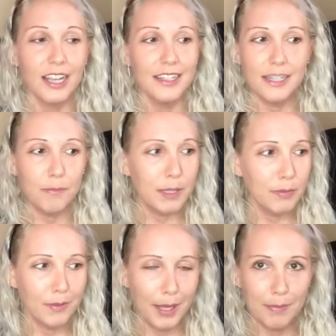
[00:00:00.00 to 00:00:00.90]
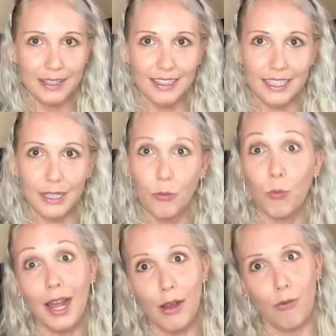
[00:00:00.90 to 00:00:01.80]
Some people might be thinking,
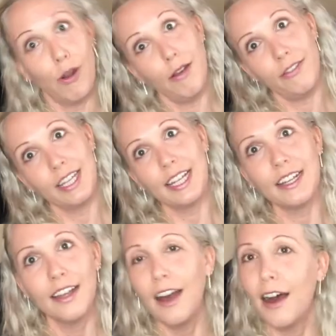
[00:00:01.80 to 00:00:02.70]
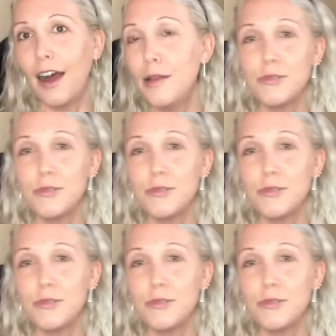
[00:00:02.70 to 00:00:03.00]
wow, raw vegan, I'm